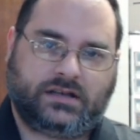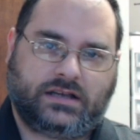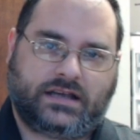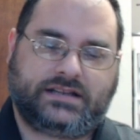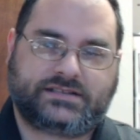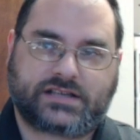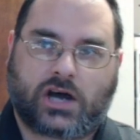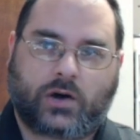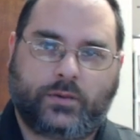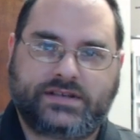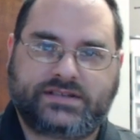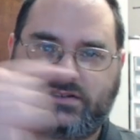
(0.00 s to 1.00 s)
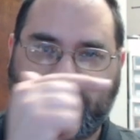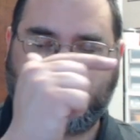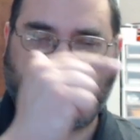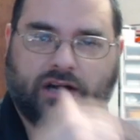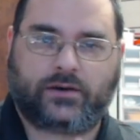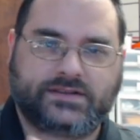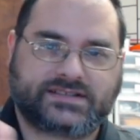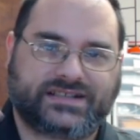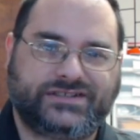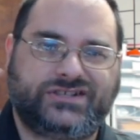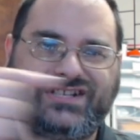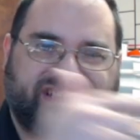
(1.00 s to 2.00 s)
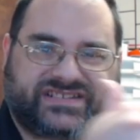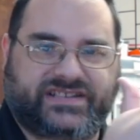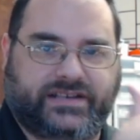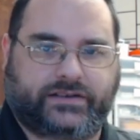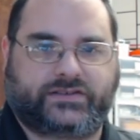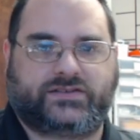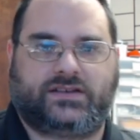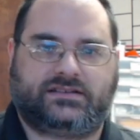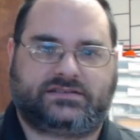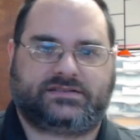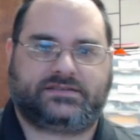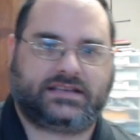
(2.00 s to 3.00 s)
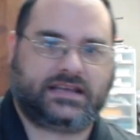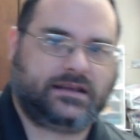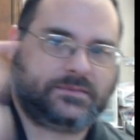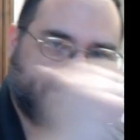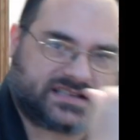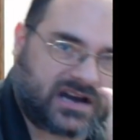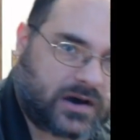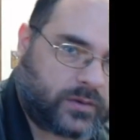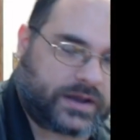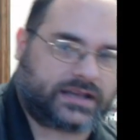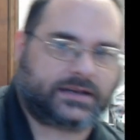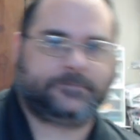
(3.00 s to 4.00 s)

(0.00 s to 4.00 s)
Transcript: And it's always on the go. It's logistics. it keeps going.